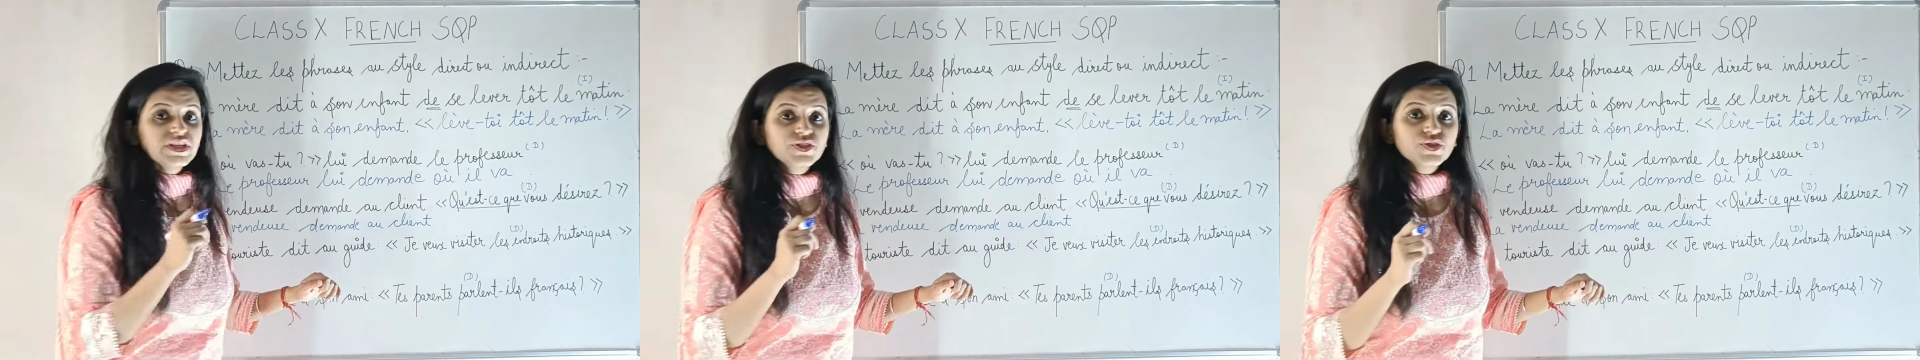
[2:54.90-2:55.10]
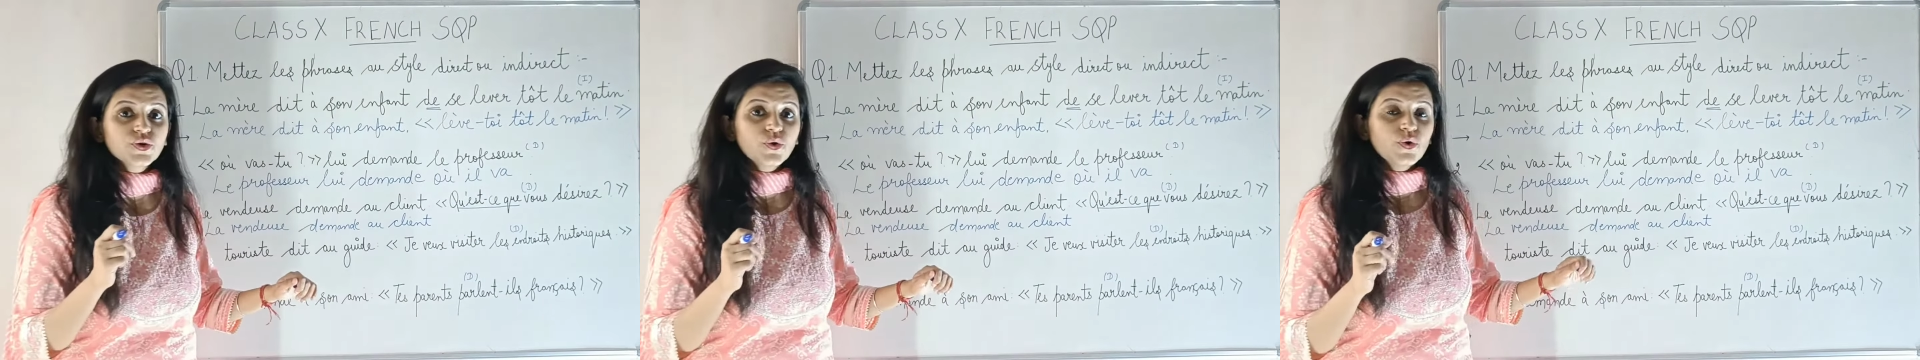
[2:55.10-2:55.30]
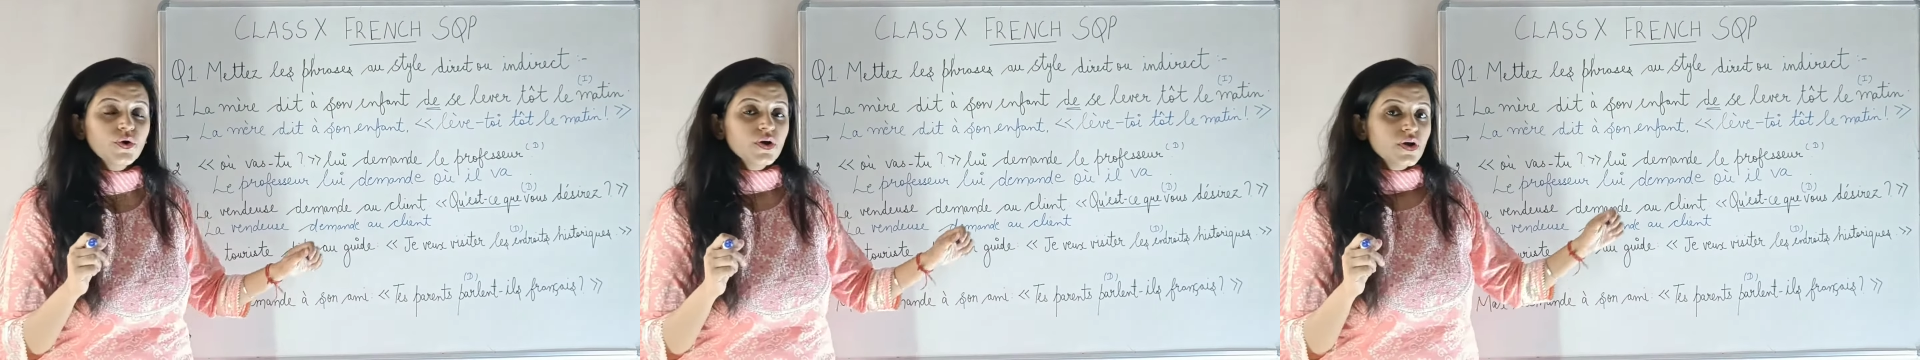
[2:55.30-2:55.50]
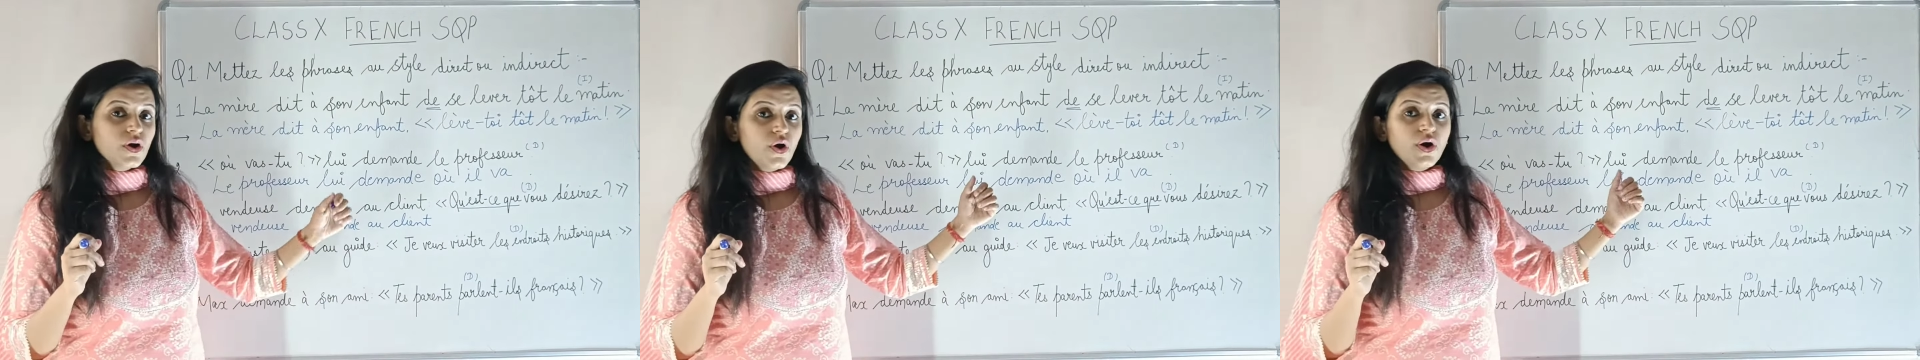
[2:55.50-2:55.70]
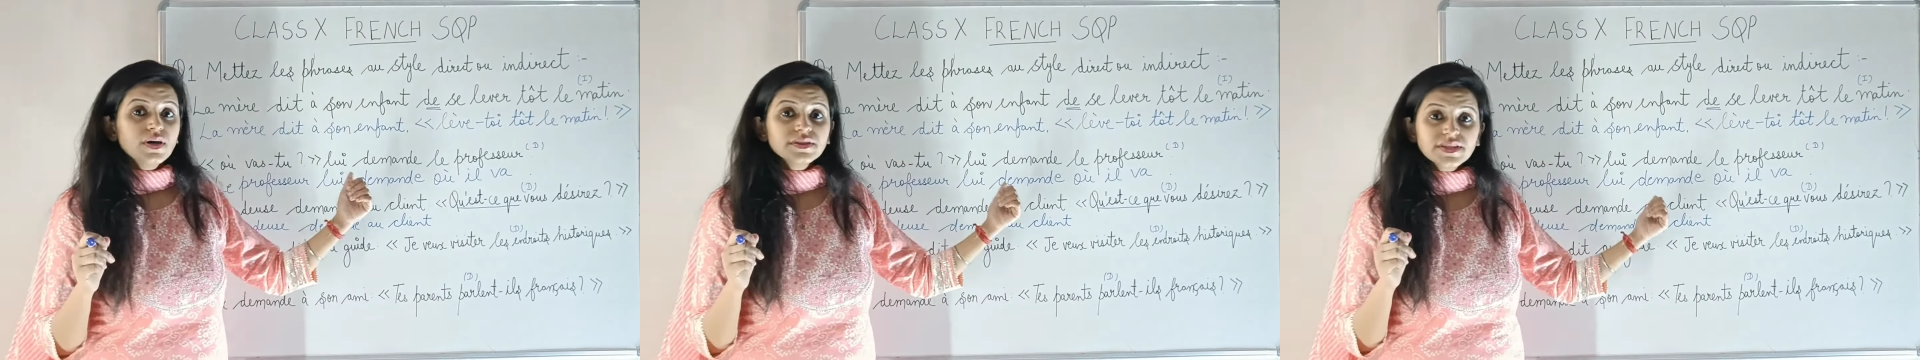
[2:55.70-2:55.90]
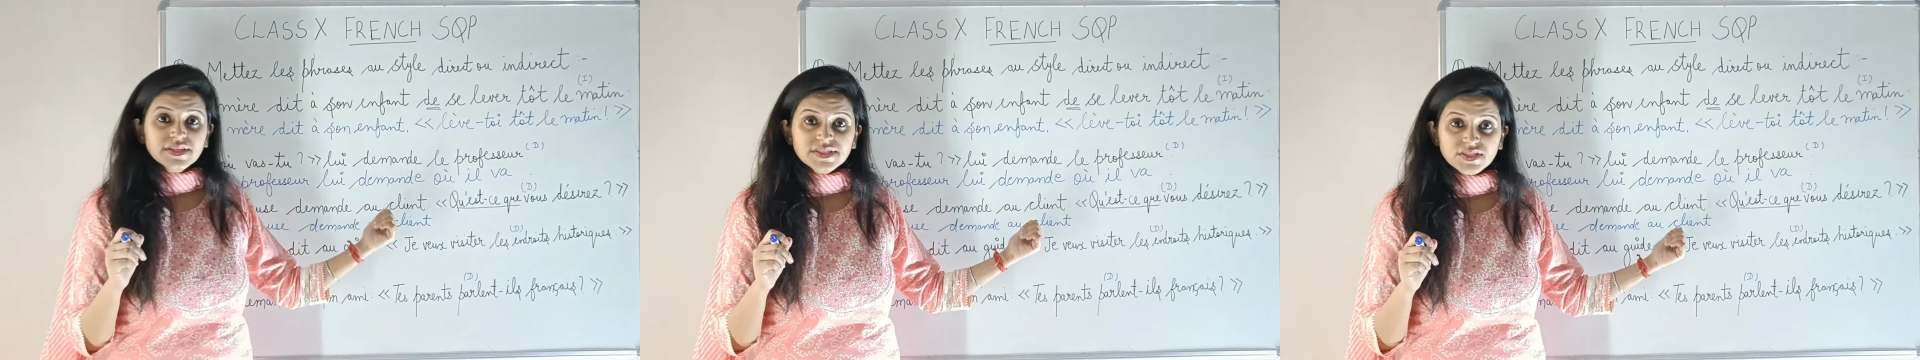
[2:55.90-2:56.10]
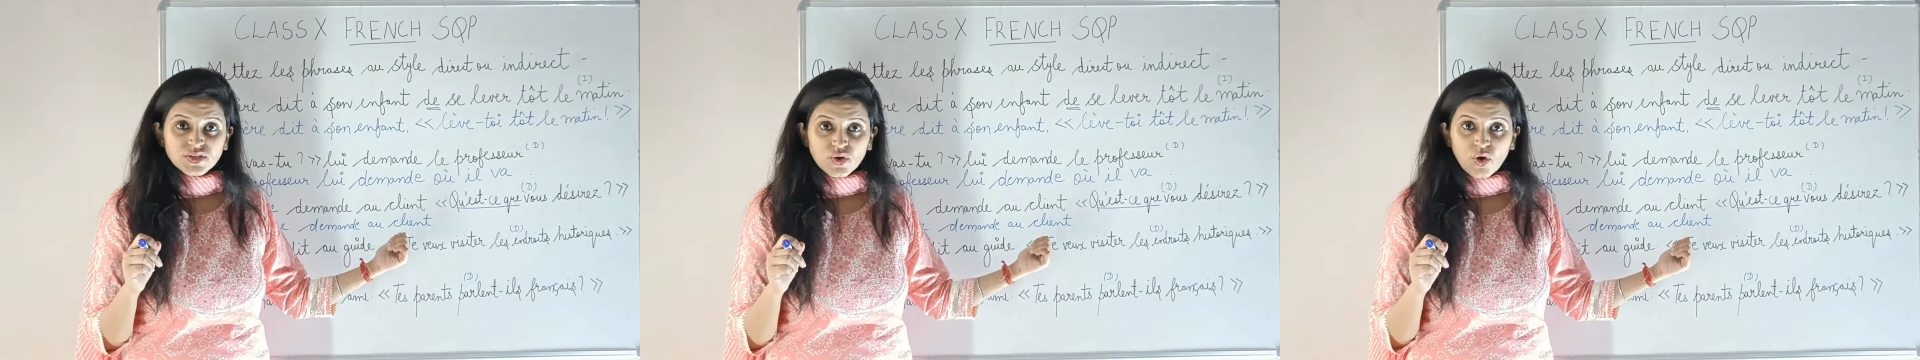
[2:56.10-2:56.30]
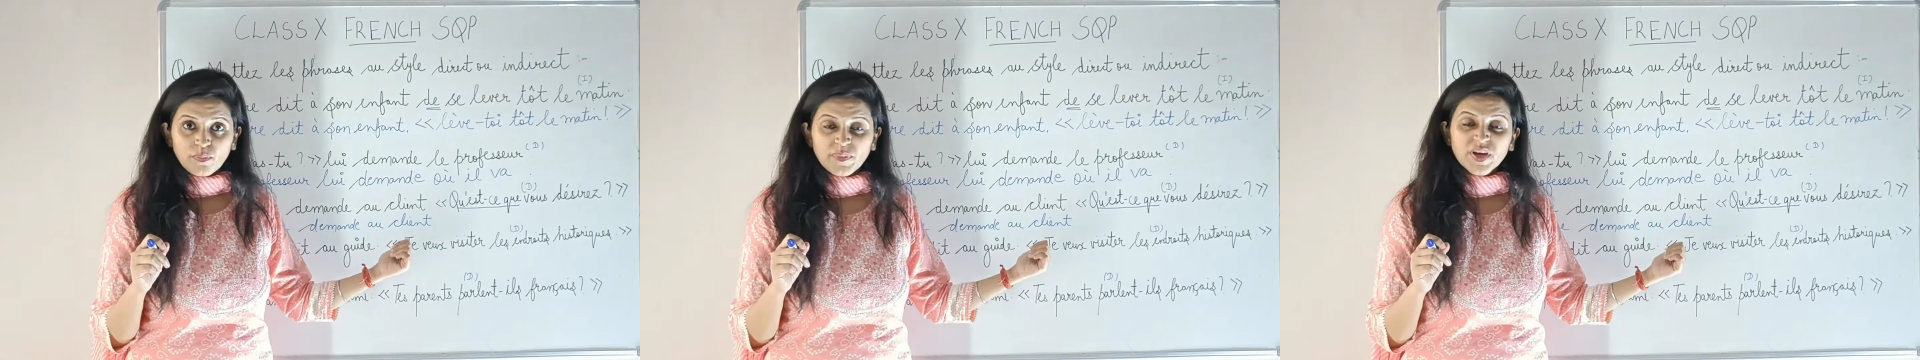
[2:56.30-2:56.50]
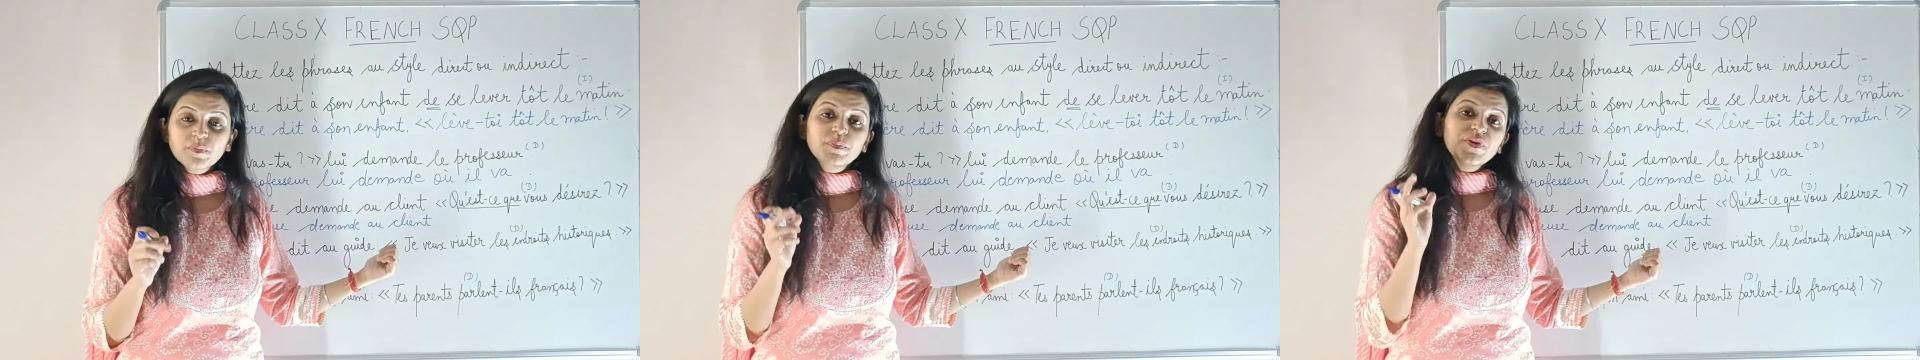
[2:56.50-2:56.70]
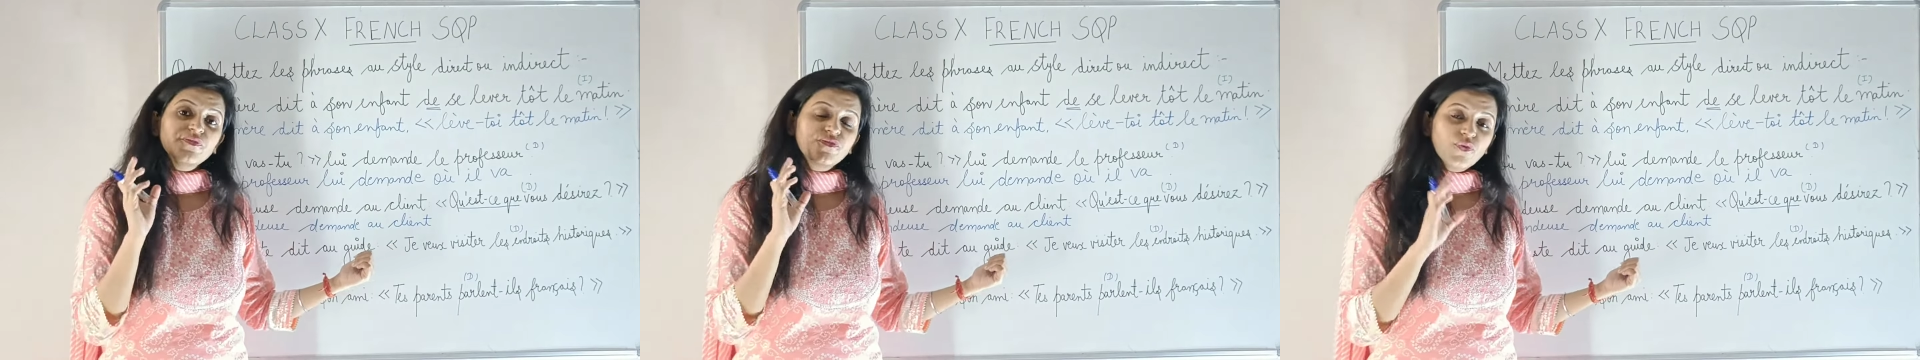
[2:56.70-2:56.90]
video on this
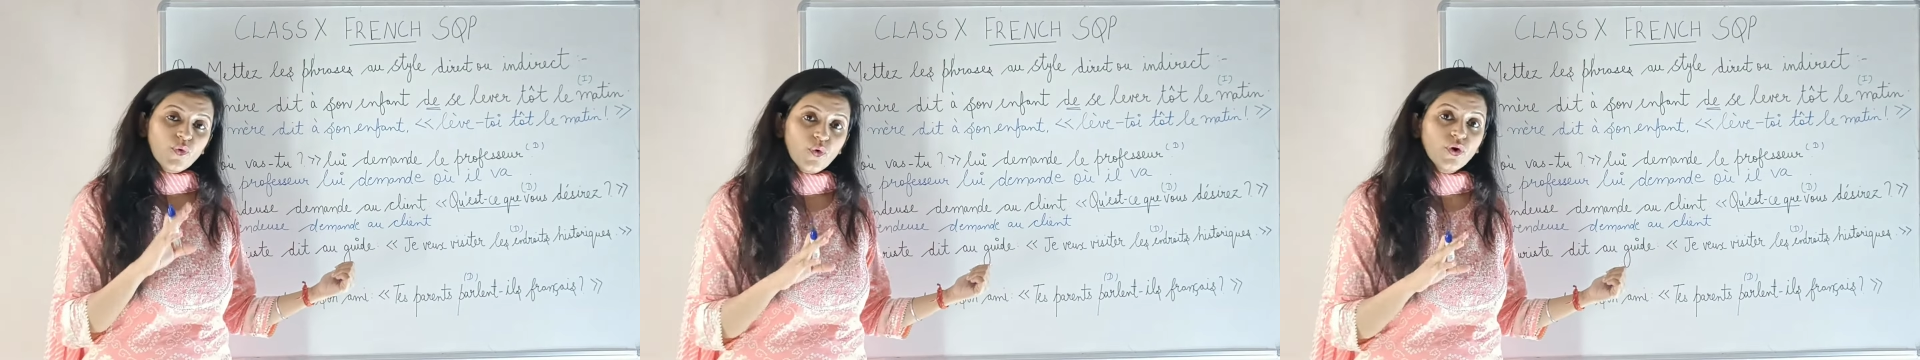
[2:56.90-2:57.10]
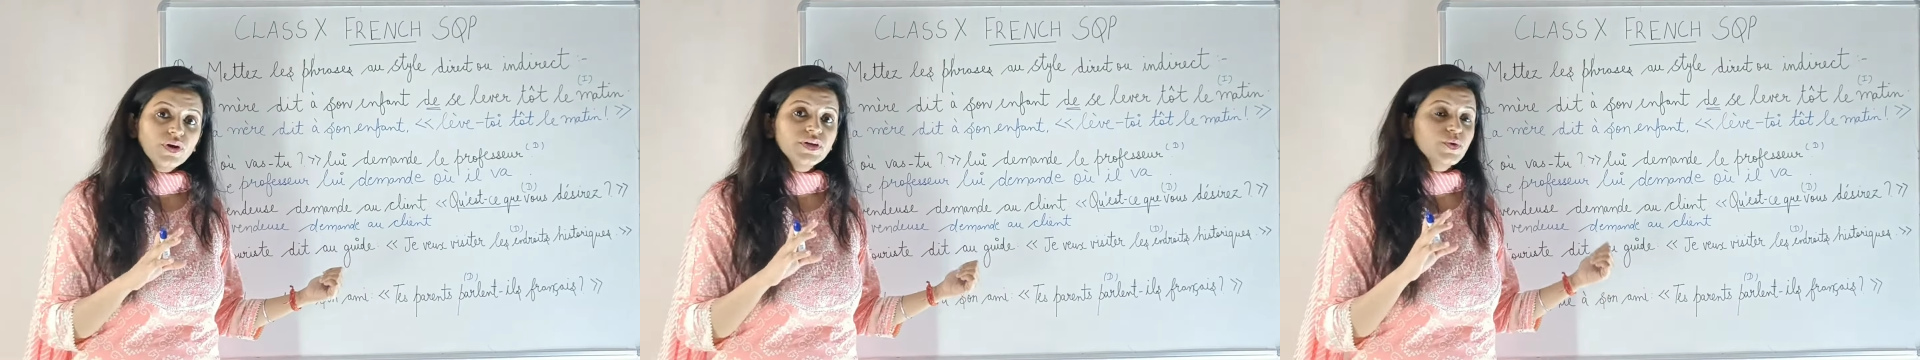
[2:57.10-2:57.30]
topic before.